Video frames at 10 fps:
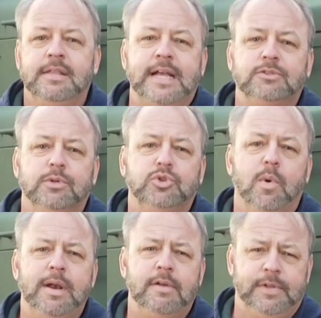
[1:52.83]
Thanks for
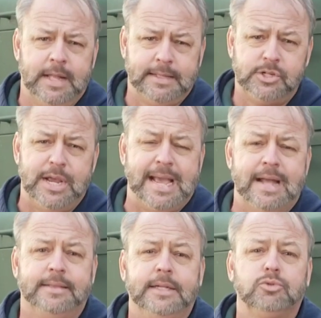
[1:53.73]
joining. If you'd like to check
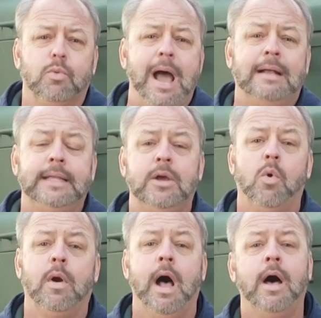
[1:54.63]
out this Riley
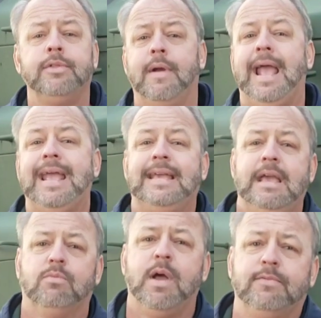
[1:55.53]
or other
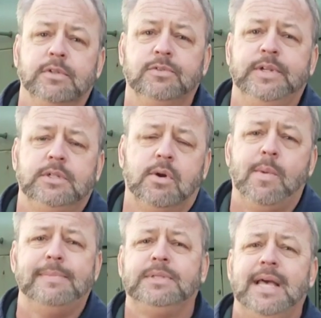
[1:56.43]
AK rifles, visit our
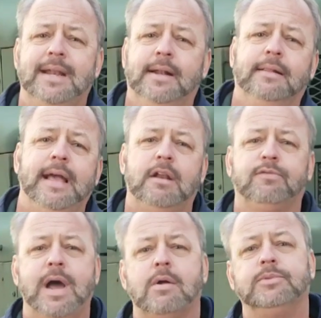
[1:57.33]
website at
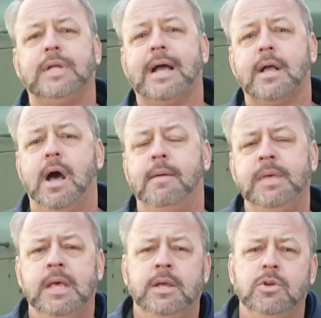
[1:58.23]
atlanticfirearms.com.
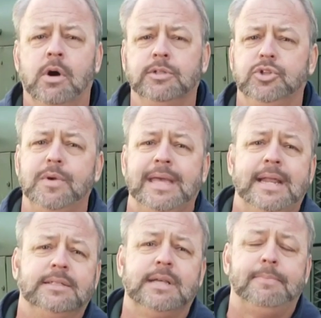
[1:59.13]
You also can
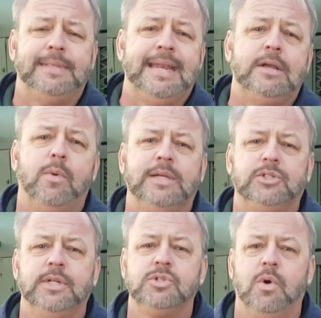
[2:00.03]
hit us up with any
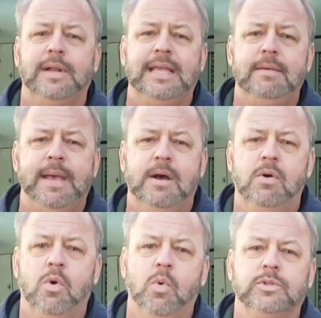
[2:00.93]
questions on
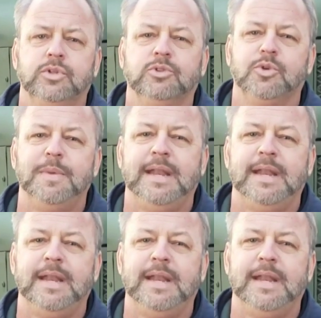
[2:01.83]
email or social